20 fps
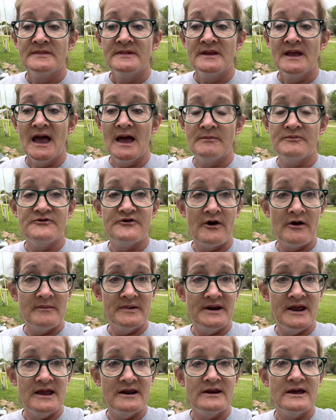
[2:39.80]
have
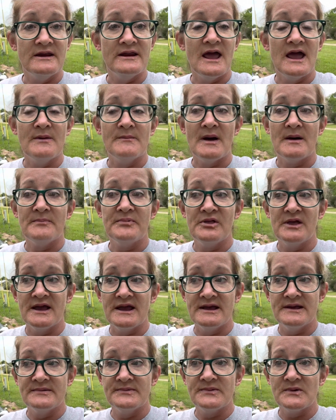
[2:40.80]
germinated and my
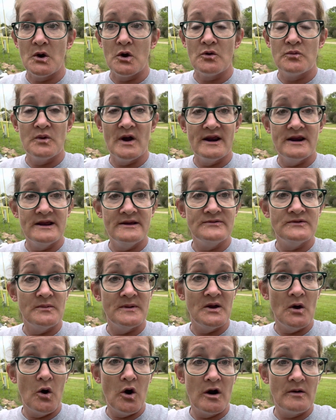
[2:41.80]
plants are ready to be
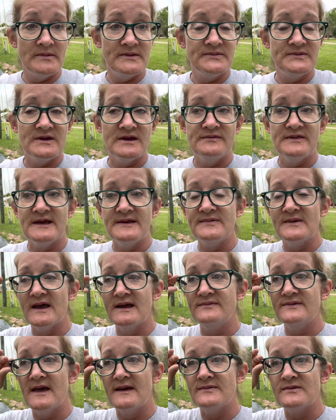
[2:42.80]
harvested, they say it
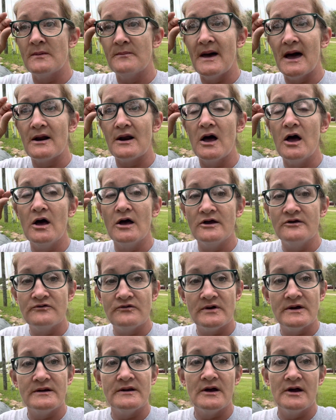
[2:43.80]
takes about one
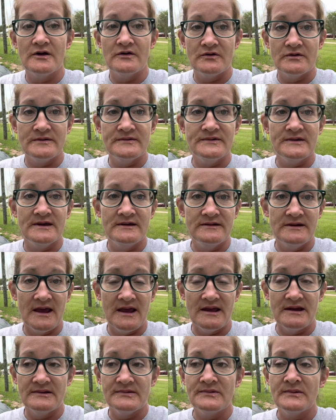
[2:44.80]
hundred, one hundred ten
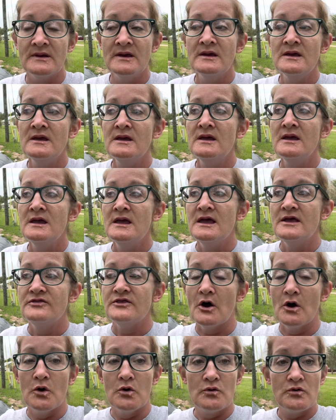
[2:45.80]
days.
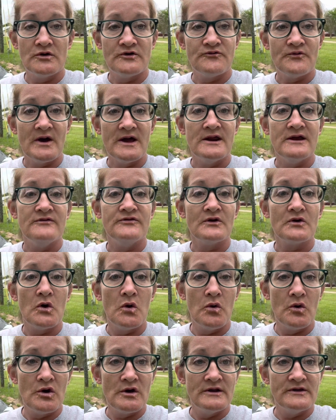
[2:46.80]
The okra's ready, the
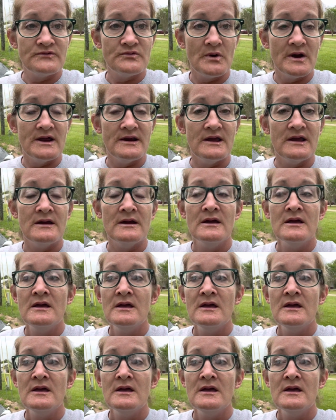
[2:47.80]
corn is ready.